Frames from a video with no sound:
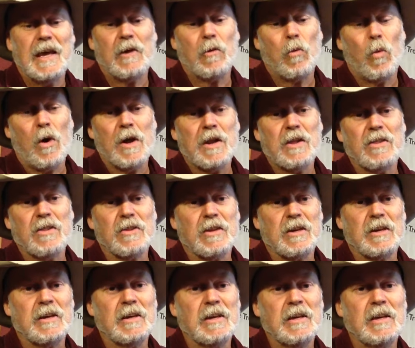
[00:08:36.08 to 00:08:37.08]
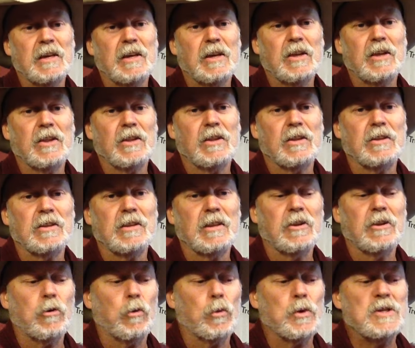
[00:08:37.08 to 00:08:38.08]
And one of the
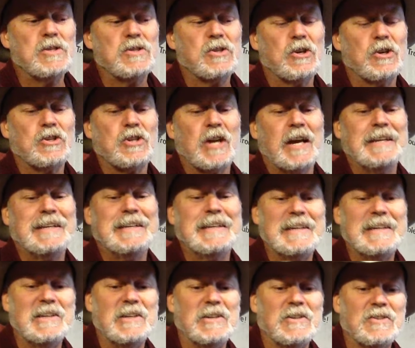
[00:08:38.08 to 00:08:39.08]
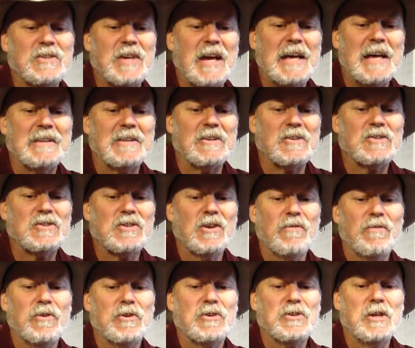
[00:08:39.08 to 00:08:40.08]
little research I did is on the
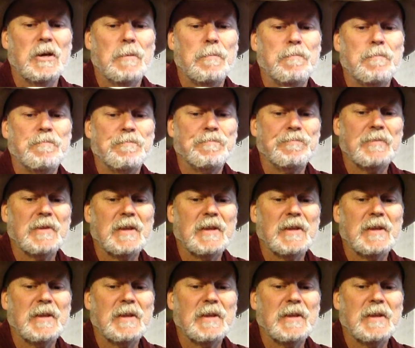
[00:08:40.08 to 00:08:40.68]
silver tip